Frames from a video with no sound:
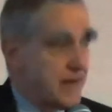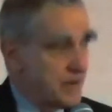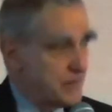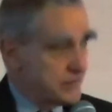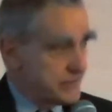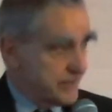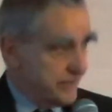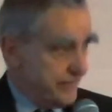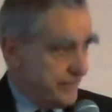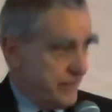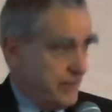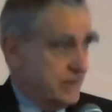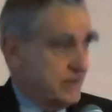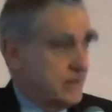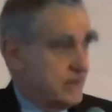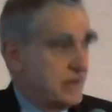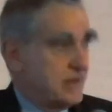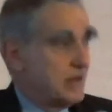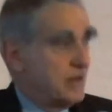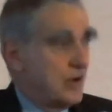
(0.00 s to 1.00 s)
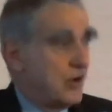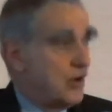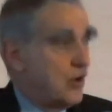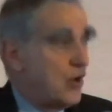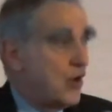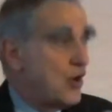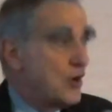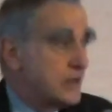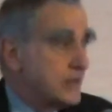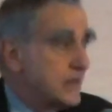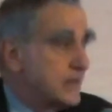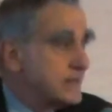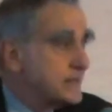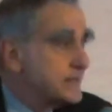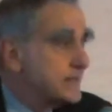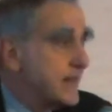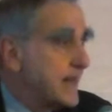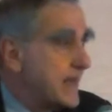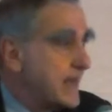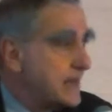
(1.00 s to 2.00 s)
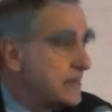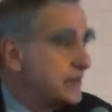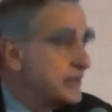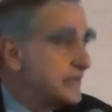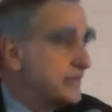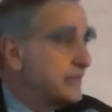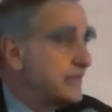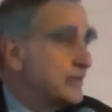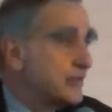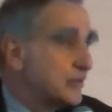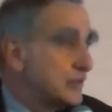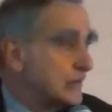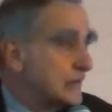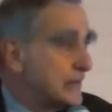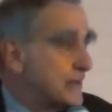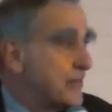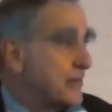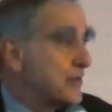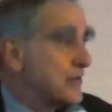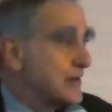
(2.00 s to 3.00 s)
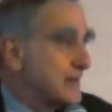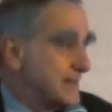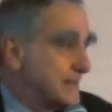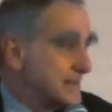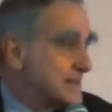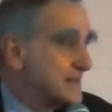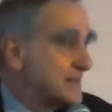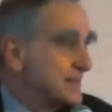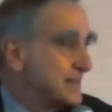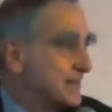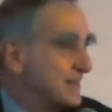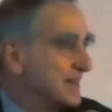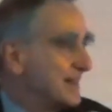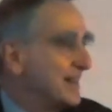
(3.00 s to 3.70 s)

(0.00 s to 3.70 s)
was of the august age of the early 30s.